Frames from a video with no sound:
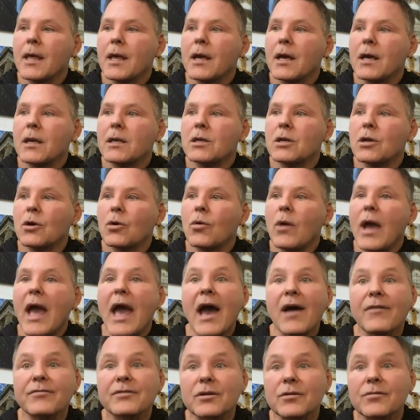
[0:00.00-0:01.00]
you know,
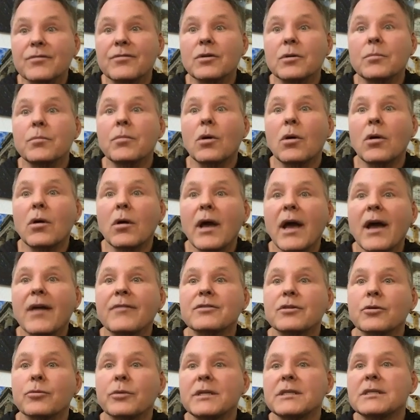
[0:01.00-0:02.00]
after football,
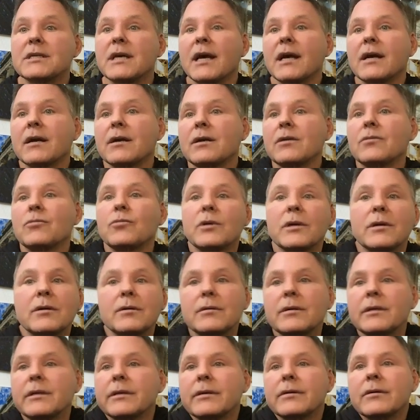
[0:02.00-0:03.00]
after retiring.
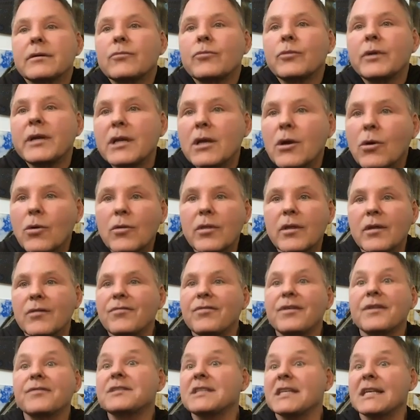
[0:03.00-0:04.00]
We know that
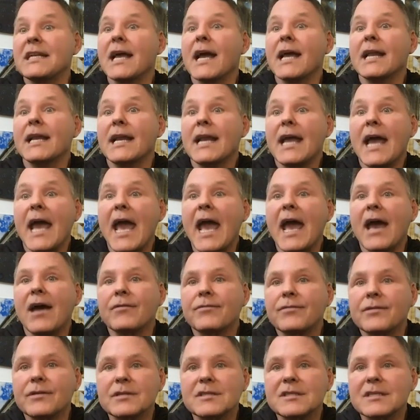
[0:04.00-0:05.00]
59.5
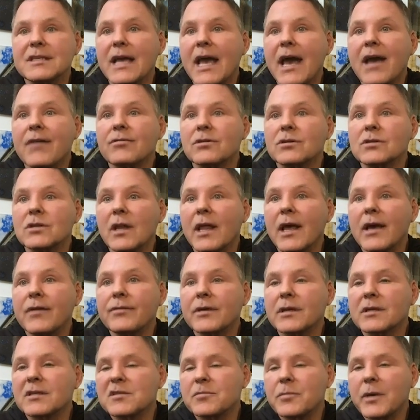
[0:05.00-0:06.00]
is the average life
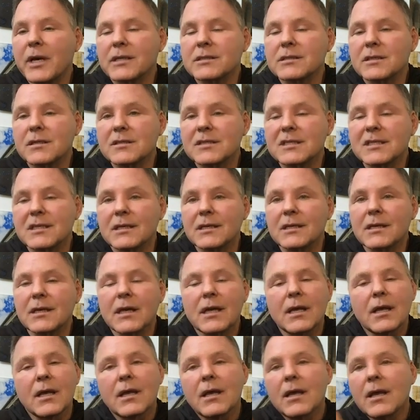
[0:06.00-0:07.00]
expectancy.
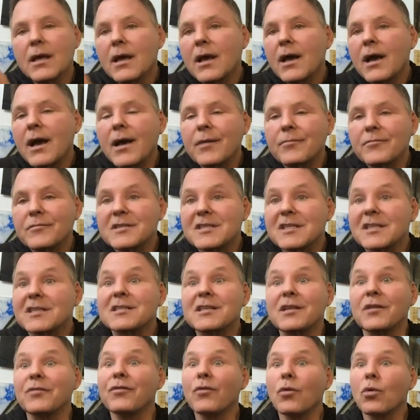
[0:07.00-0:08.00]
I'm
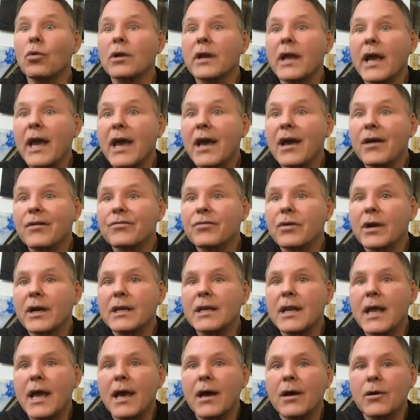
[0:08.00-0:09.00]
64.5 right
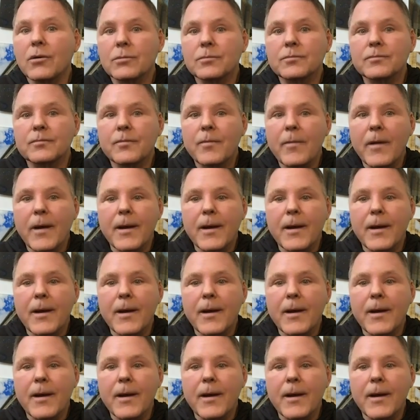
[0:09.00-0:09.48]
now.